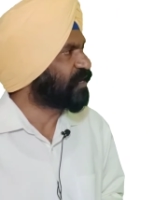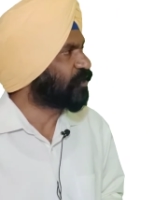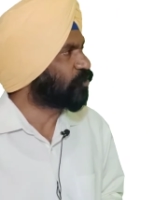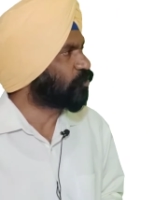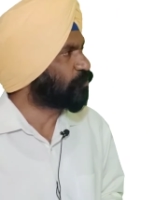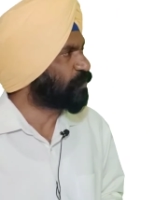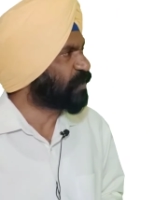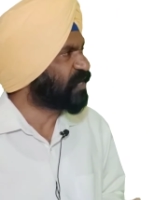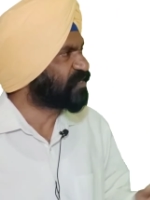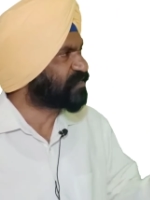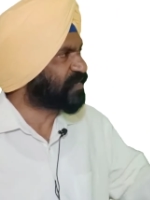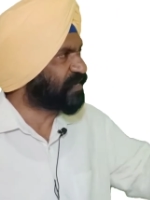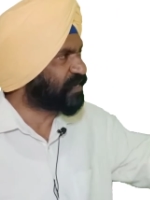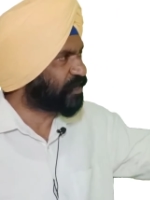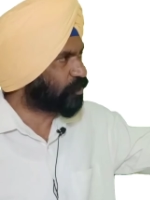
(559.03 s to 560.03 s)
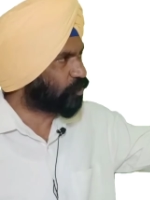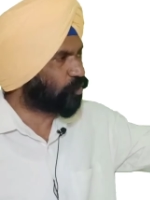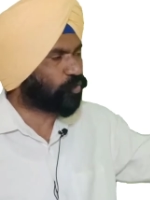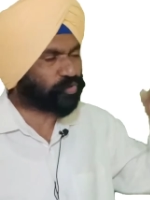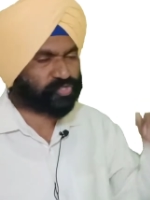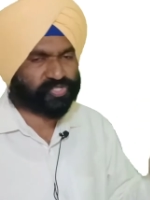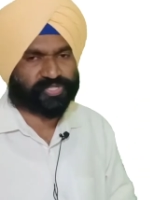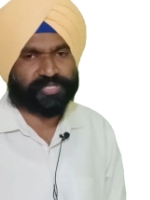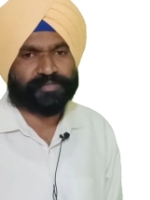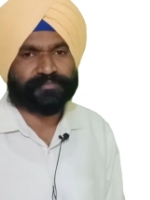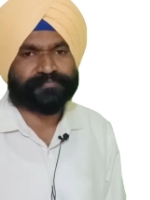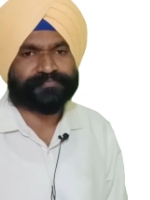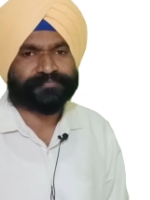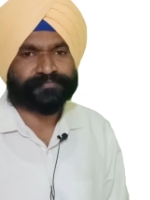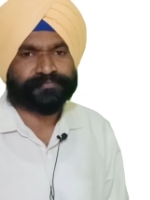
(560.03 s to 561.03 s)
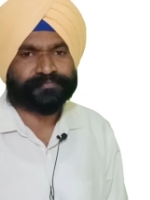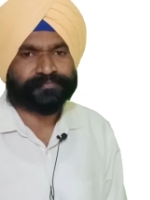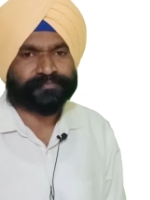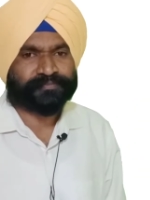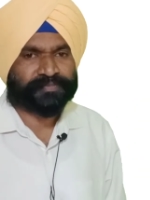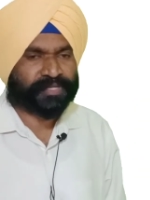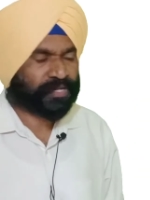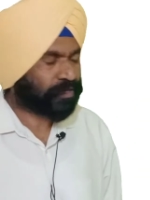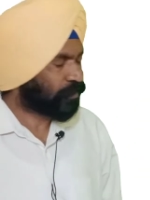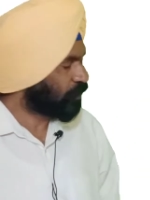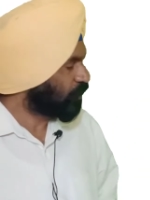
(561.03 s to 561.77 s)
rupees in crores. Now